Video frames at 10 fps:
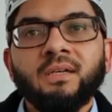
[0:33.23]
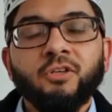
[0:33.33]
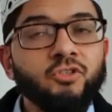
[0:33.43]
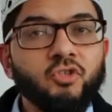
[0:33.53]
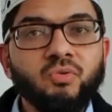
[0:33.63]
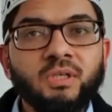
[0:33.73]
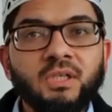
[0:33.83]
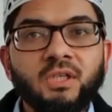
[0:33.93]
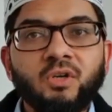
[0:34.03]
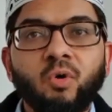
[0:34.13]
country
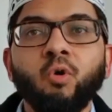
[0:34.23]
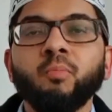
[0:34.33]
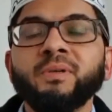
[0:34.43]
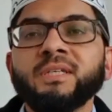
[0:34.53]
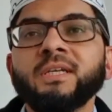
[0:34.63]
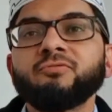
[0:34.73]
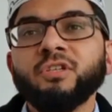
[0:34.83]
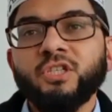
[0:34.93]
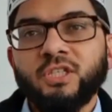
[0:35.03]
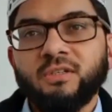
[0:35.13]
or particular
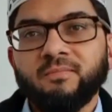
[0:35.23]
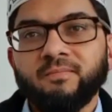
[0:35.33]
region.